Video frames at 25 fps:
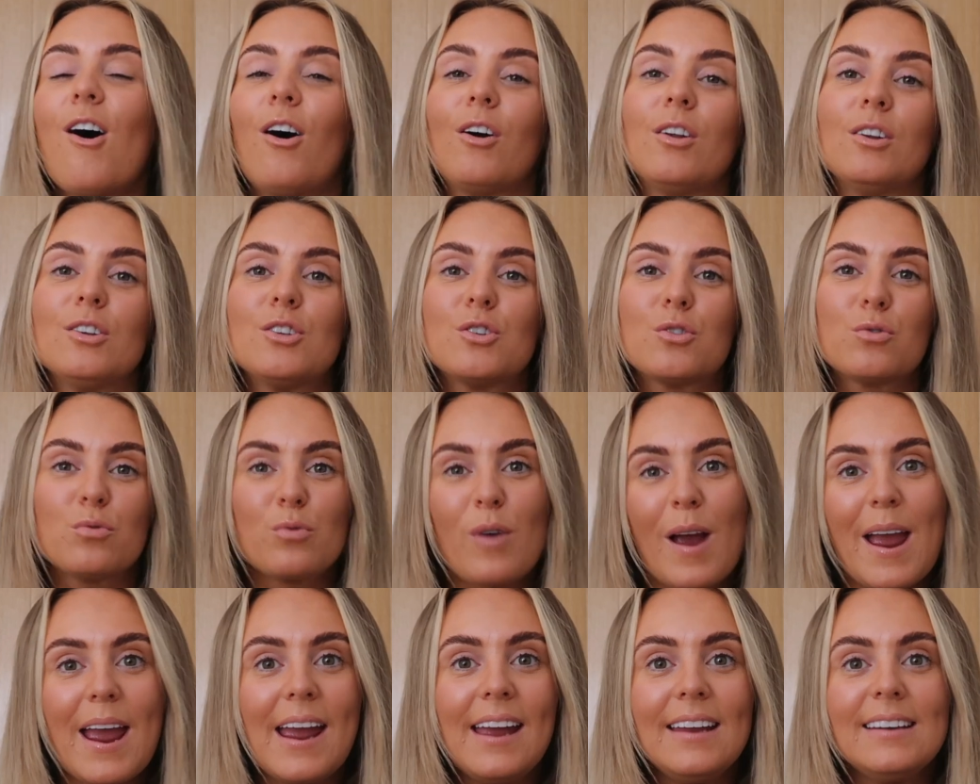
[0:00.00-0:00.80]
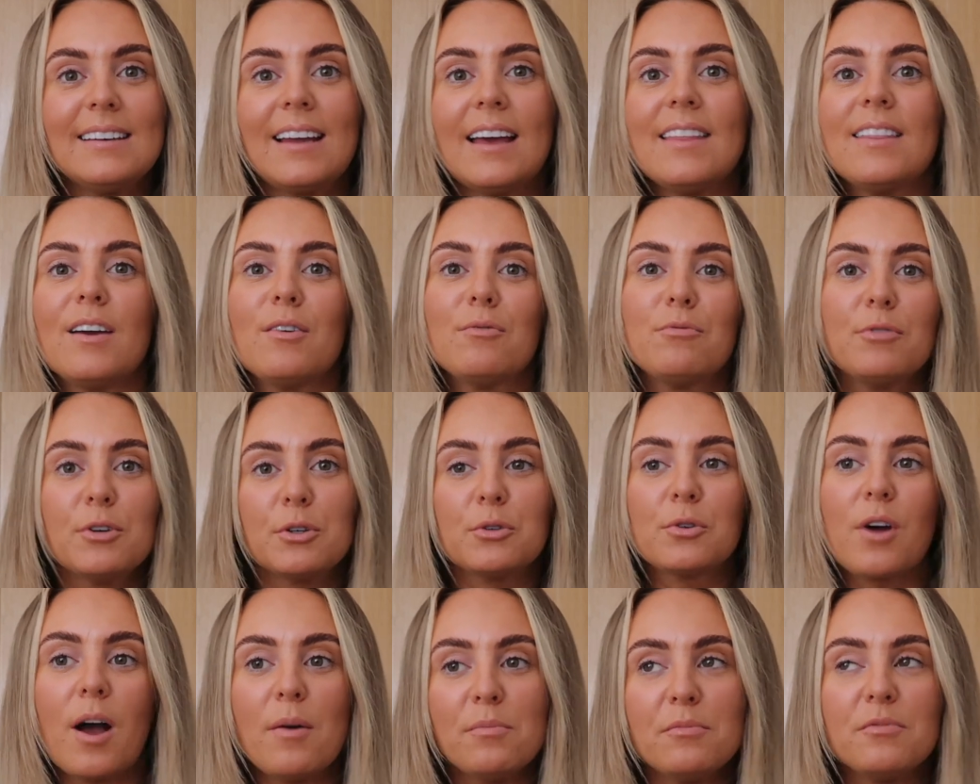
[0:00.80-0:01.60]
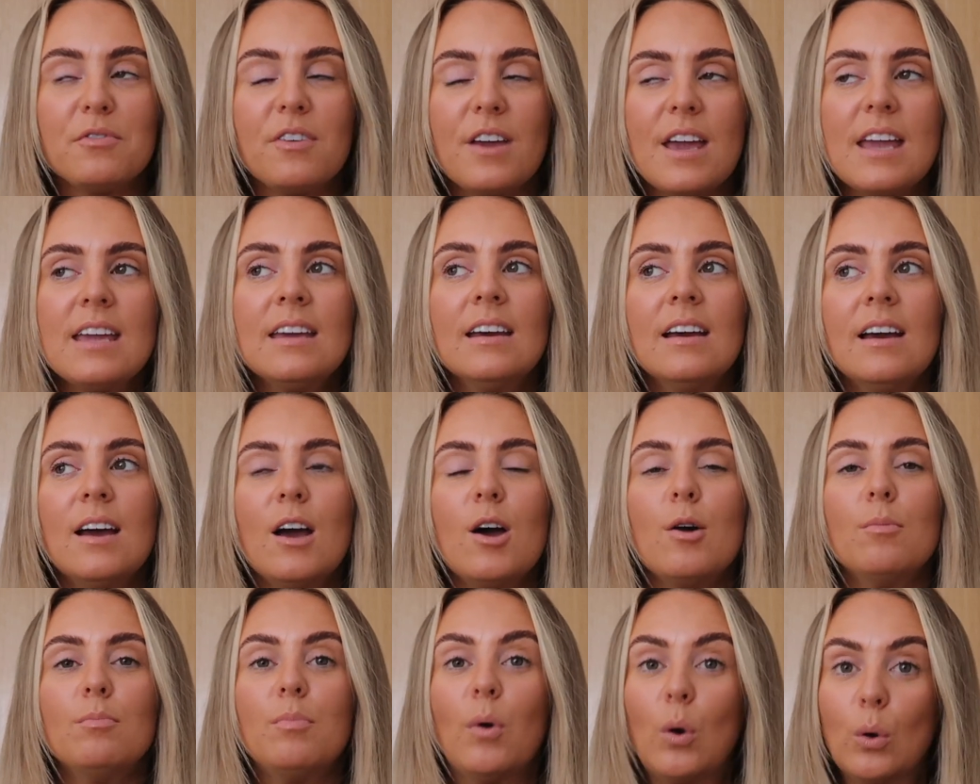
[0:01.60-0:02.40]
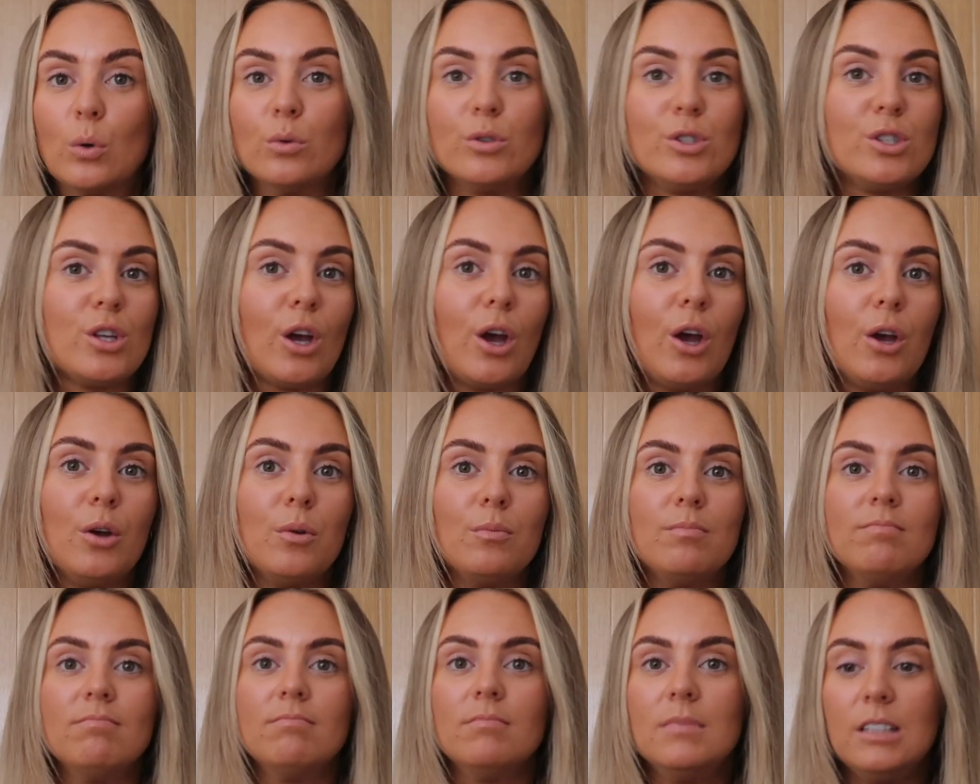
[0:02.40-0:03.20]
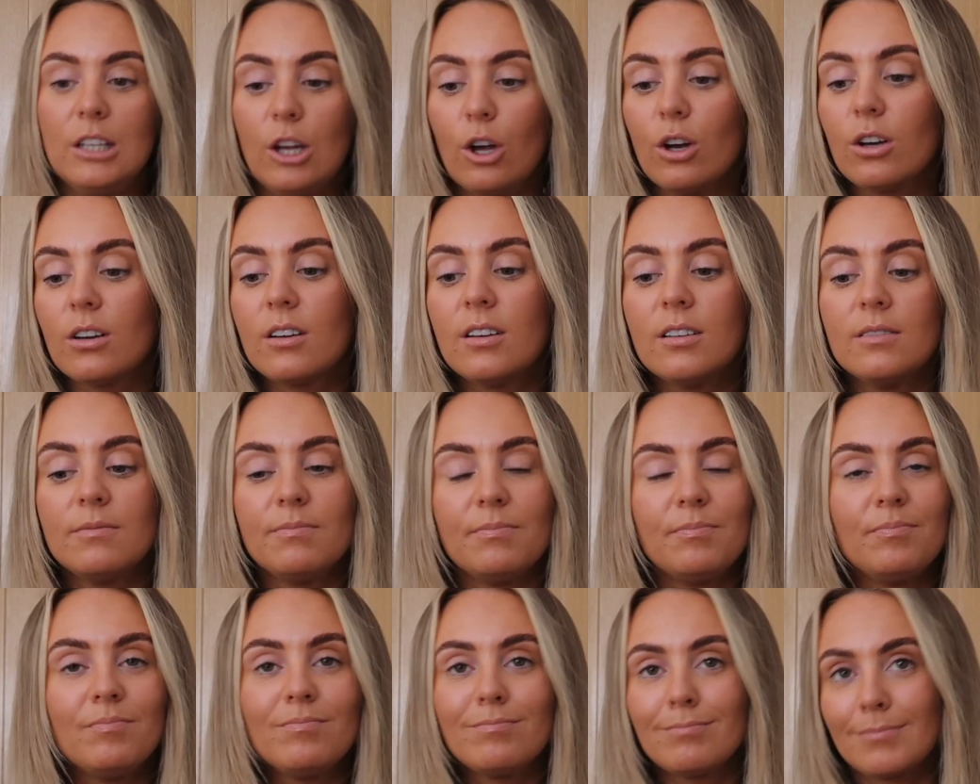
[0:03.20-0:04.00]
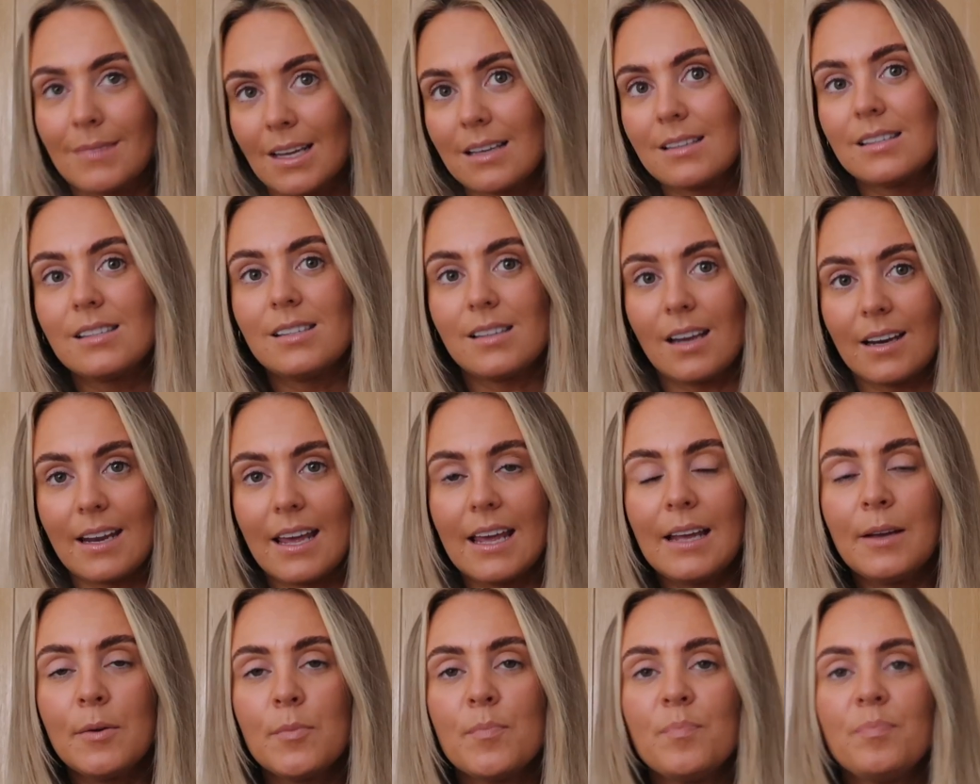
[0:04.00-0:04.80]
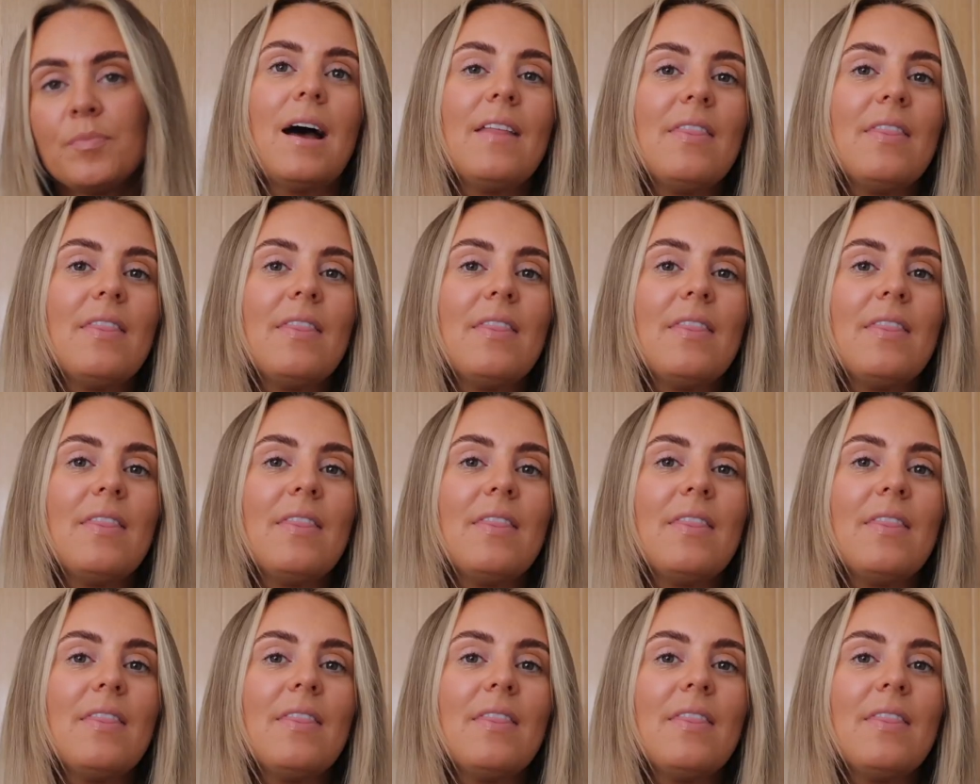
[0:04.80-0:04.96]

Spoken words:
on a train, like they're real comfy, but also look stunning.